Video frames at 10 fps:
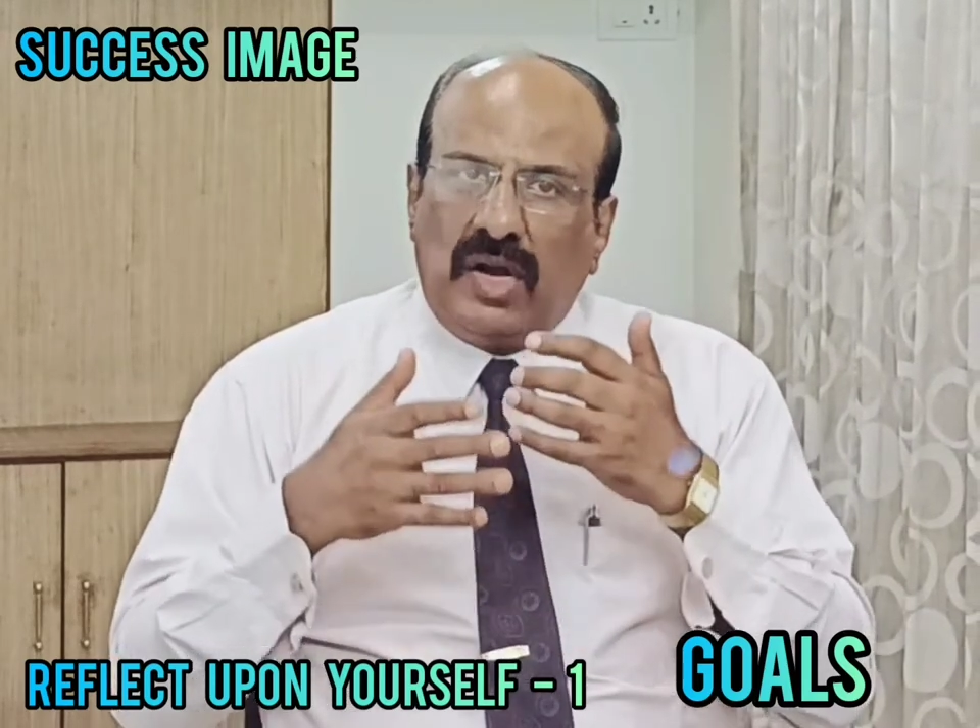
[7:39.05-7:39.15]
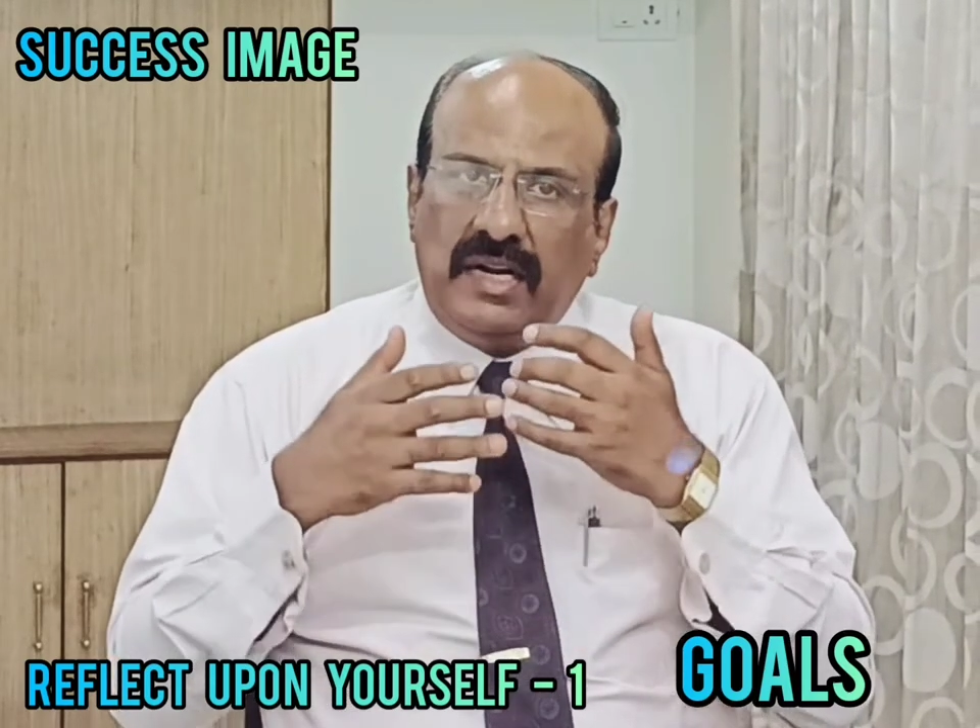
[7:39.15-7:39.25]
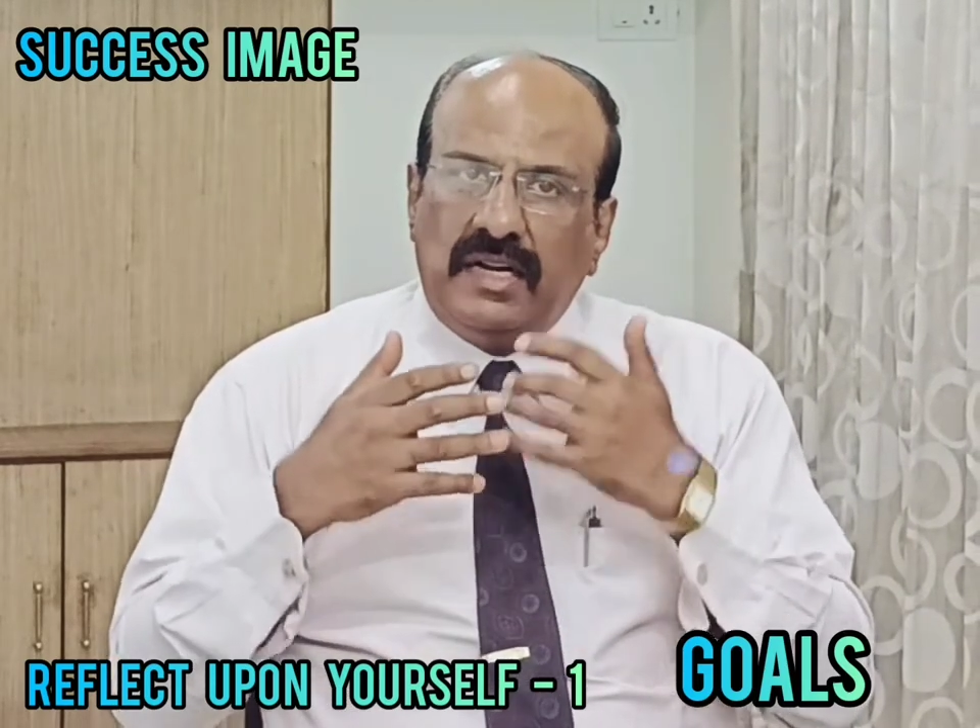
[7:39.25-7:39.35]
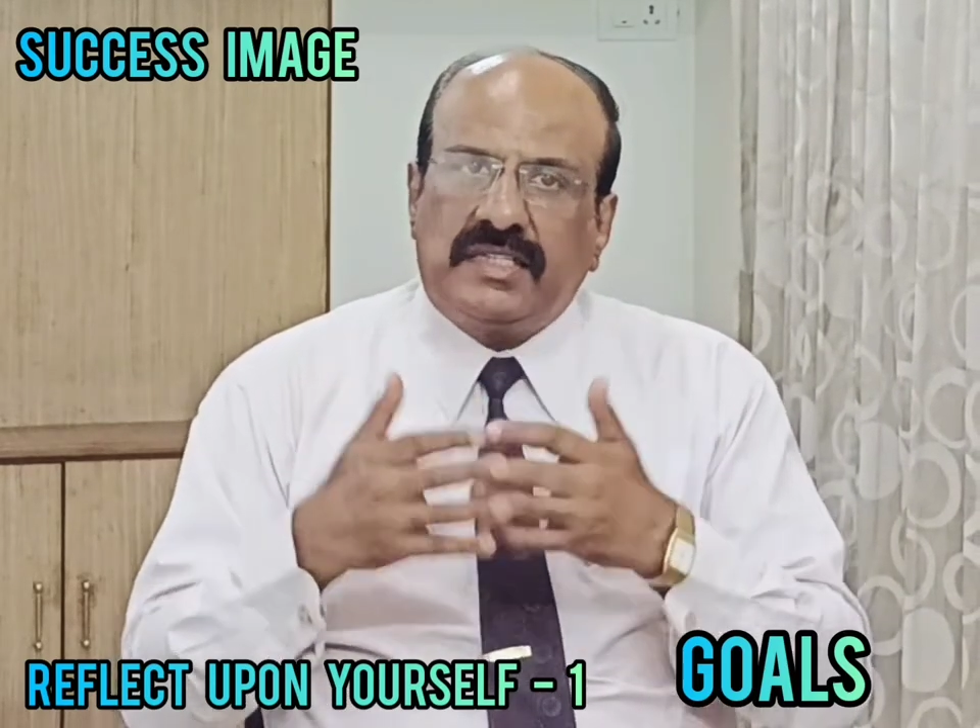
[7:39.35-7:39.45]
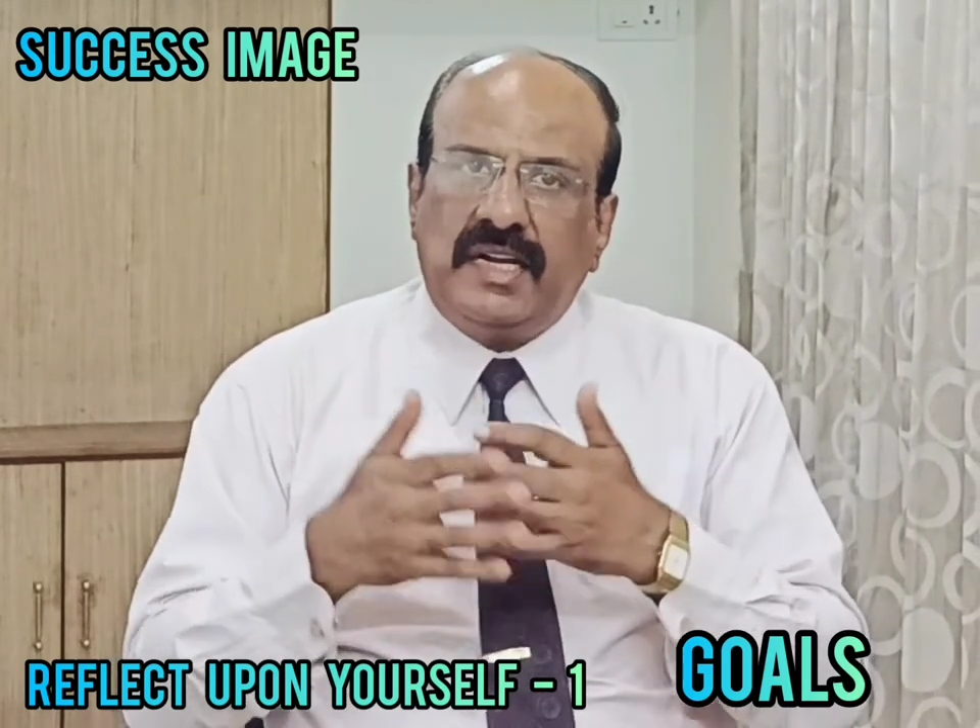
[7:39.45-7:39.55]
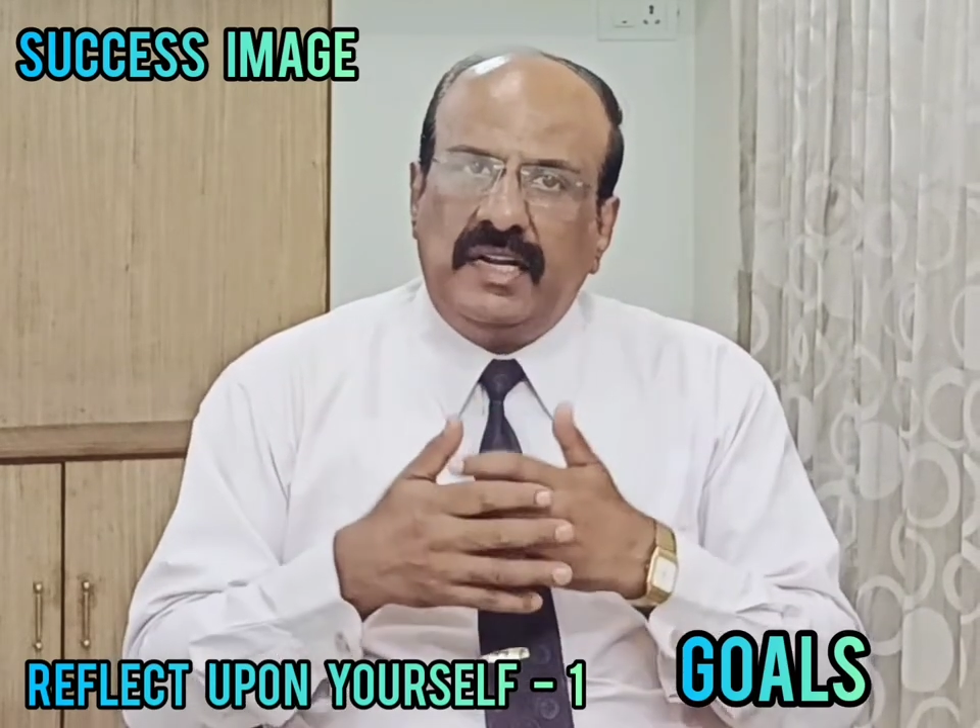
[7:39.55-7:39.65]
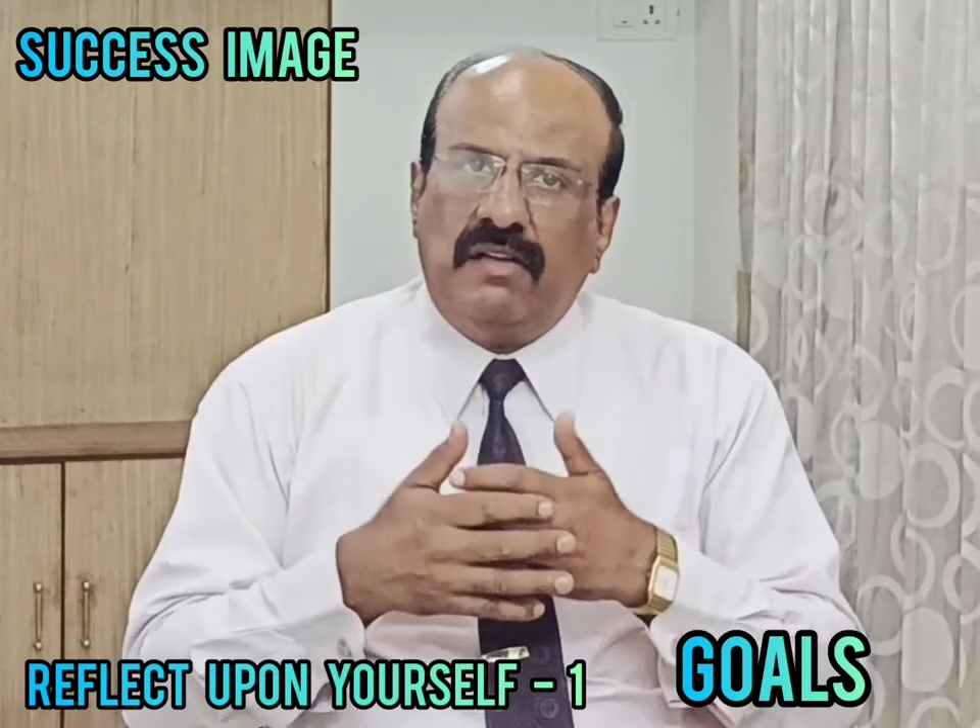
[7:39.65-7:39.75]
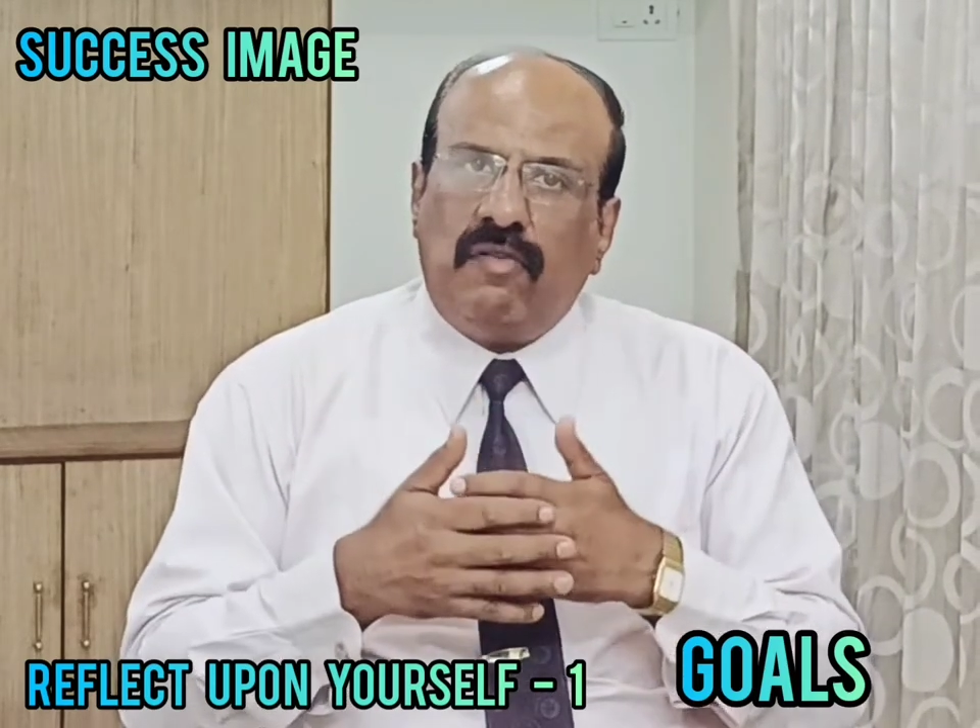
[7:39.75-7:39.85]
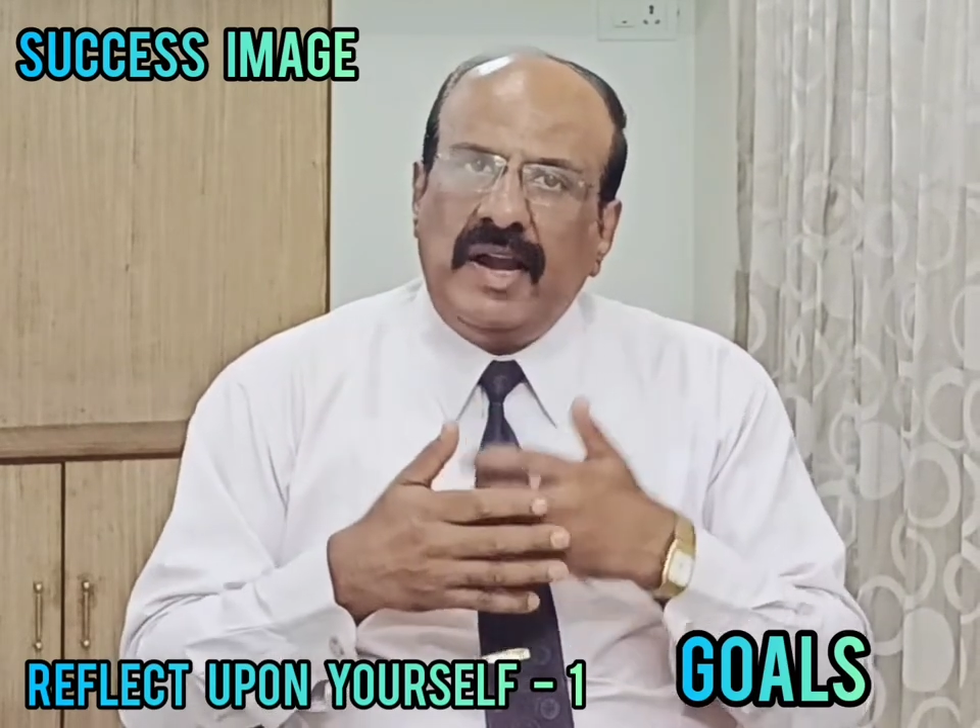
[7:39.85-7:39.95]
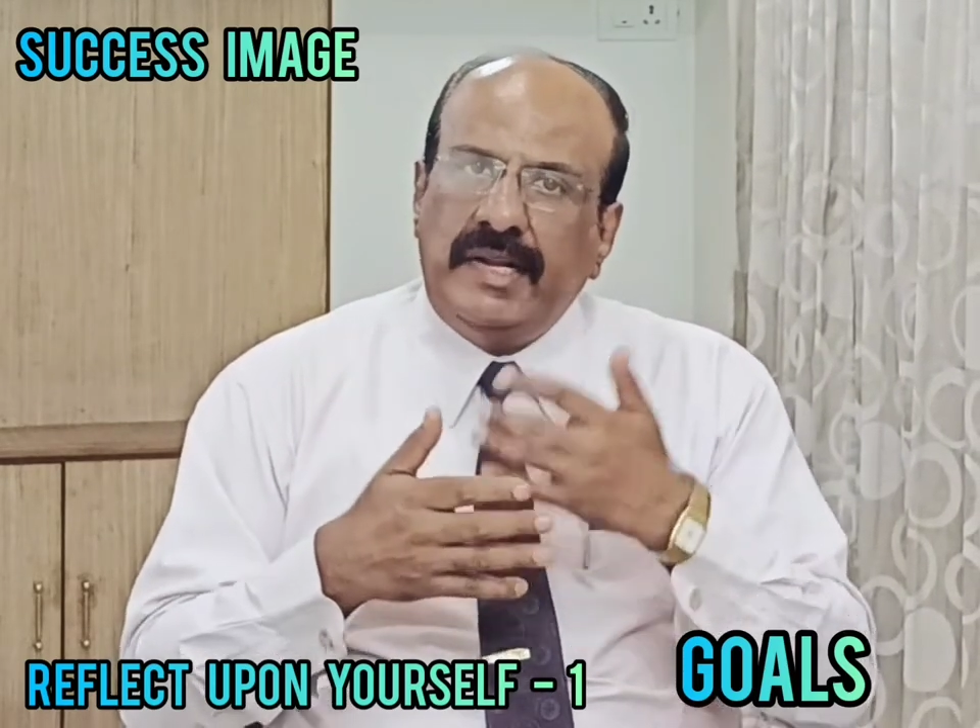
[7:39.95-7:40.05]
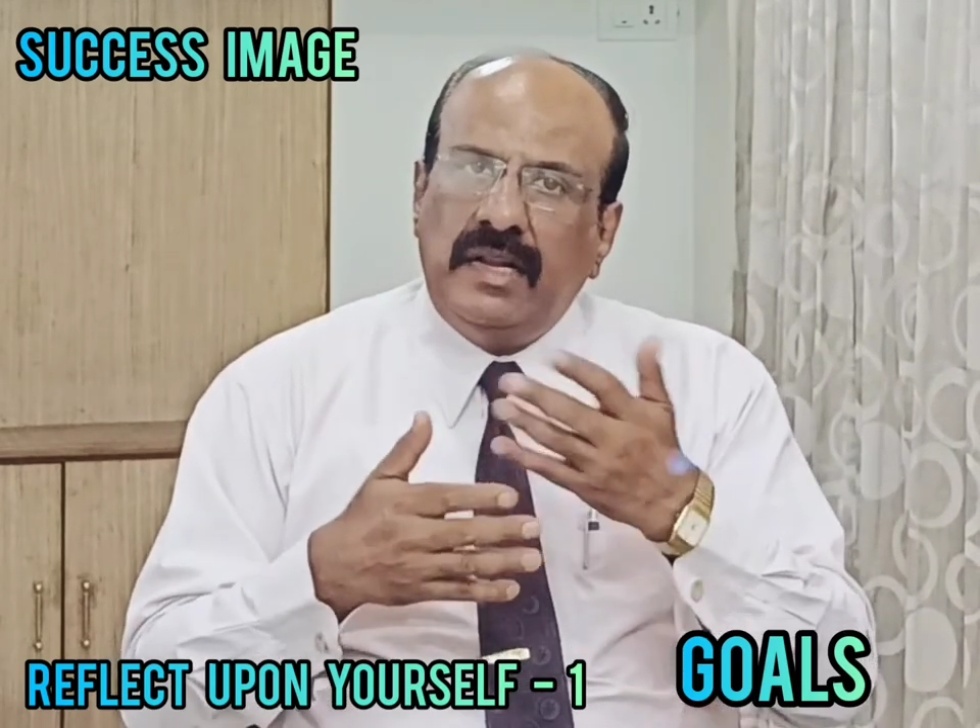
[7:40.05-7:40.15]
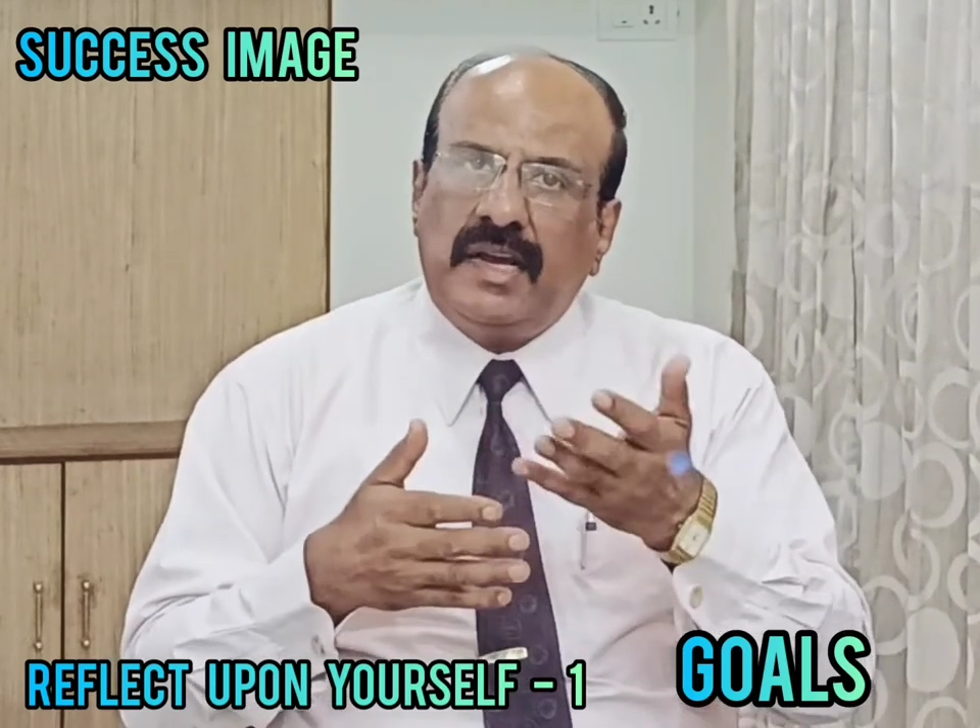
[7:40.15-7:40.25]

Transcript: understand the vital